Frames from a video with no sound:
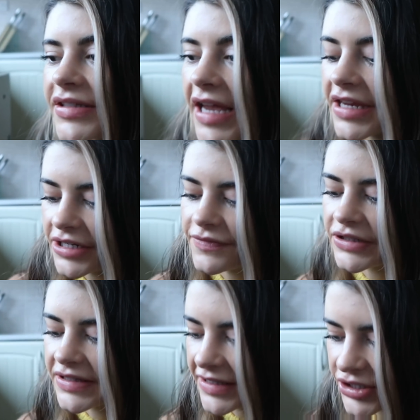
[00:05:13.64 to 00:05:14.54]
executive
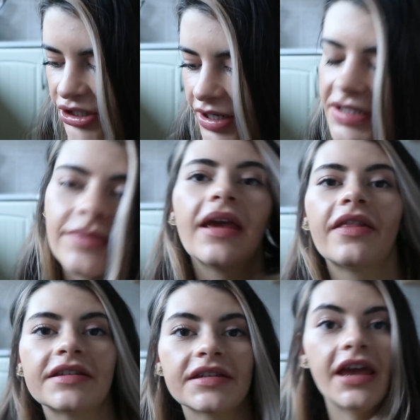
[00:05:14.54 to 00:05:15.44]
decision to make
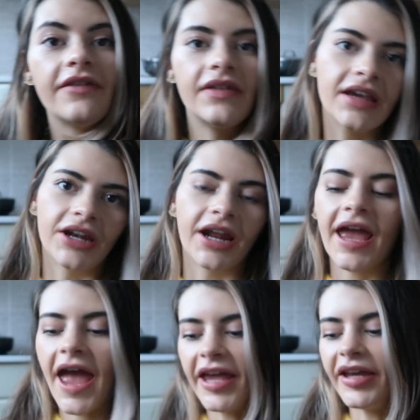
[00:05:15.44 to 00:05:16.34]
this a vegan
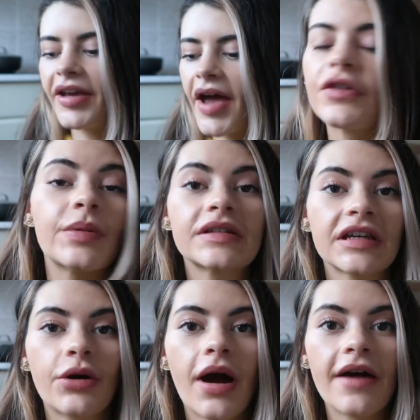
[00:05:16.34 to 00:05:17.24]
cake just because
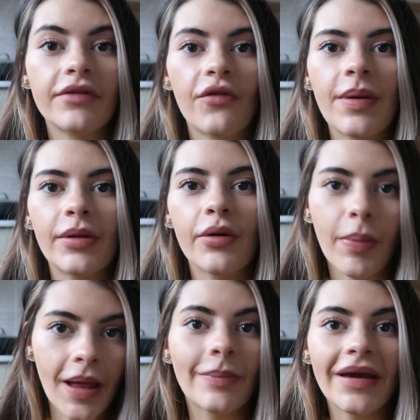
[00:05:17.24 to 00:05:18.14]
I know I have a lot of people who are
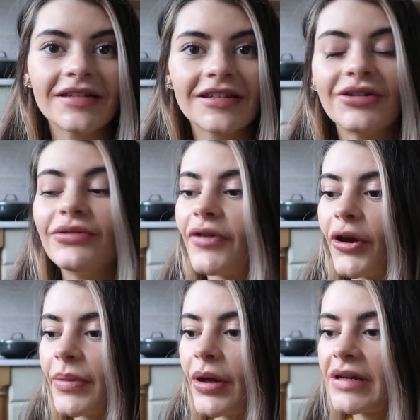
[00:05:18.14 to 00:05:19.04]
plant-based who
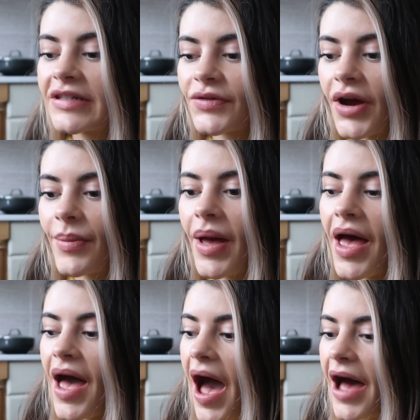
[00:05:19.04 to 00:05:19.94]
follow me on Instagram
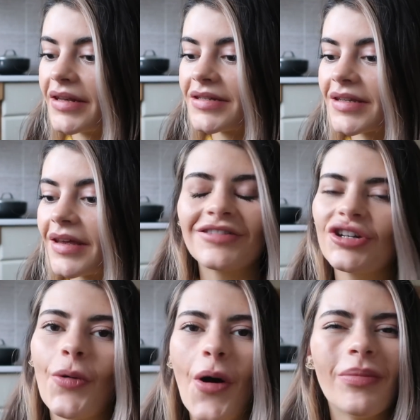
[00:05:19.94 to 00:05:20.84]
and do
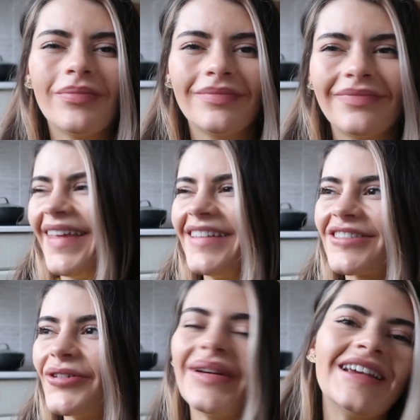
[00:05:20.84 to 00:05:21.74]
you know what? It's
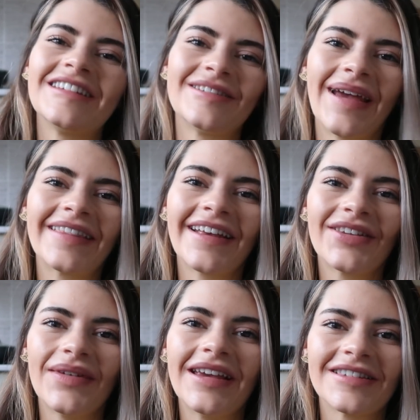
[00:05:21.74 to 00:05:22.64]
so easy to make
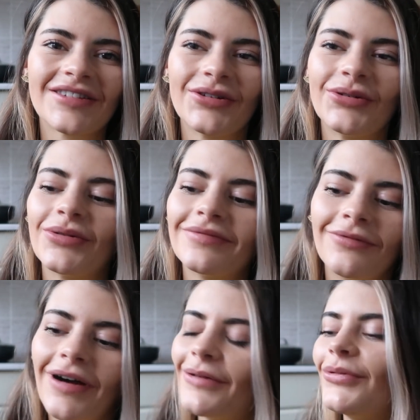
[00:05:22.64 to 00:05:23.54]
things vegan, so
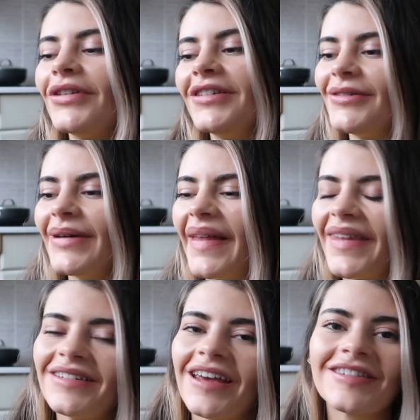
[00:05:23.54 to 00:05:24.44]
why wouldn't you do it? And
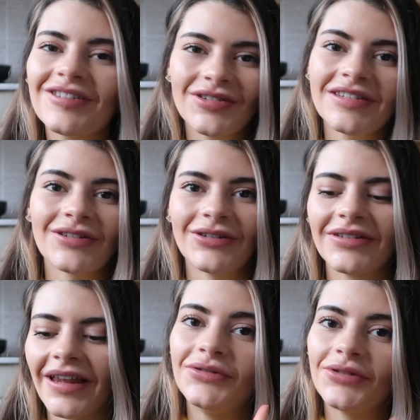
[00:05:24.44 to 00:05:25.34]
they taste just as
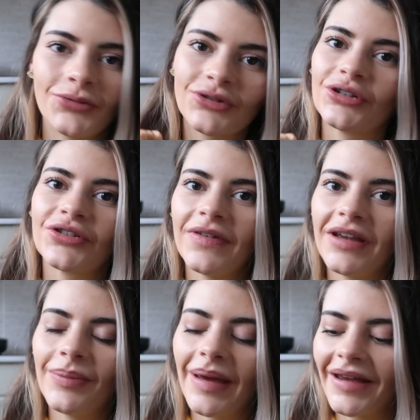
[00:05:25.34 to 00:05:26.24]
good. Don't judge a
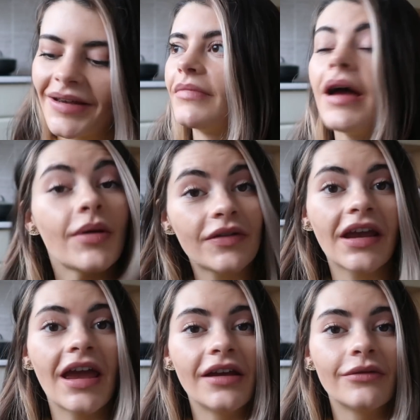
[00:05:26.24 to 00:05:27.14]
vegan bake. My
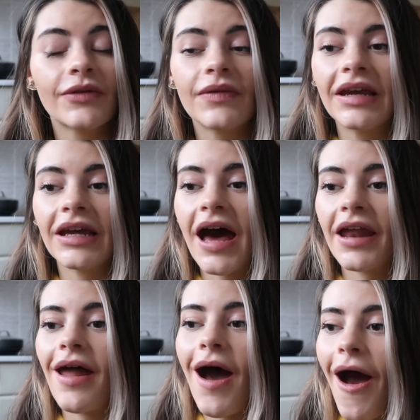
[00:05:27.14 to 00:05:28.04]
birthday cake was vegan
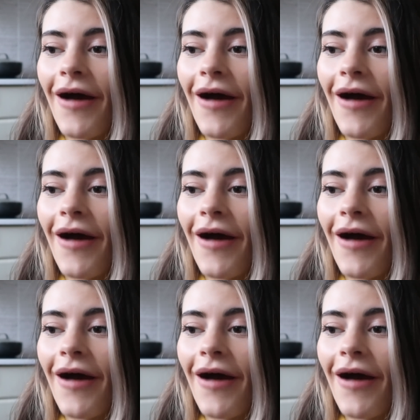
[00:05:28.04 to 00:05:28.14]
and